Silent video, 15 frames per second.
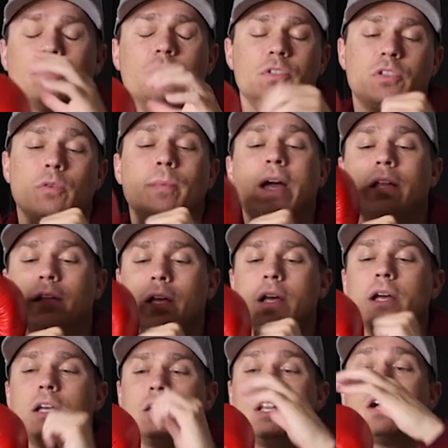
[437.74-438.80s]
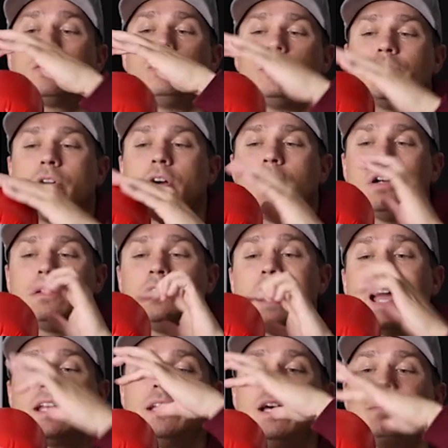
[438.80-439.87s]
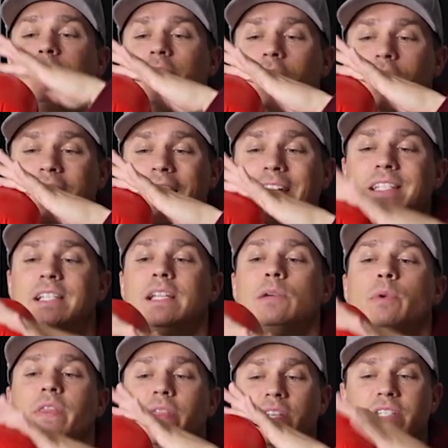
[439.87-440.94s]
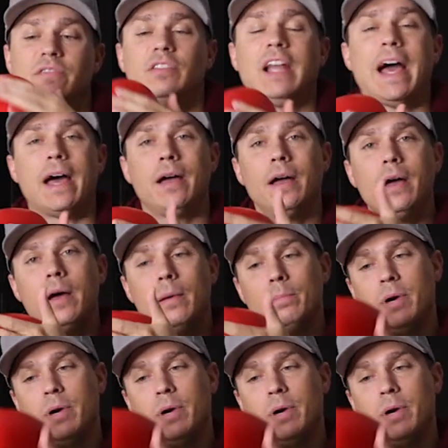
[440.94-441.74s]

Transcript: So my knuckles are lined up very nicely with this flat